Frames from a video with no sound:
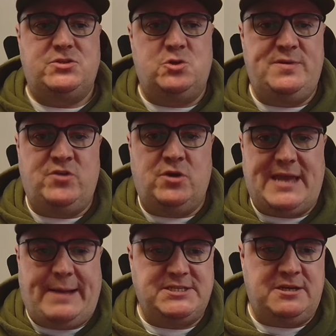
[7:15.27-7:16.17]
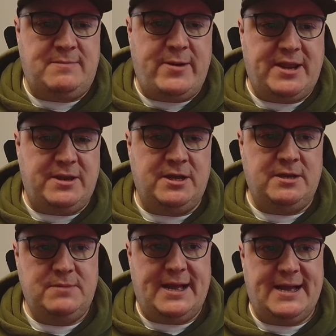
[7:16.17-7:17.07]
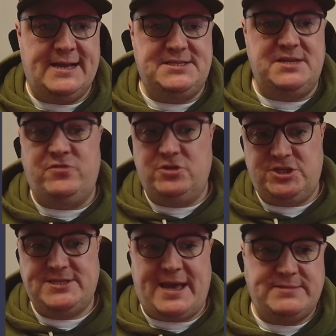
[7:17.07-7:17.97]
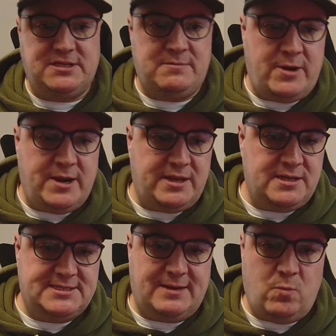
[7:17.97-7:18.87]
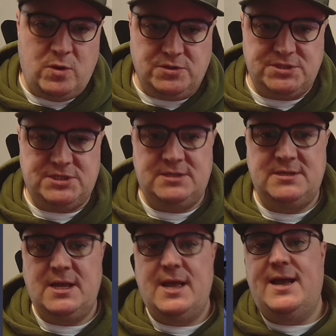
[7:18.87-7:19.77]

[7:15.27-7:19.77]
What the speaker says: So we've got Captain America, Steve Rogers, Captain America, Sam Wilson,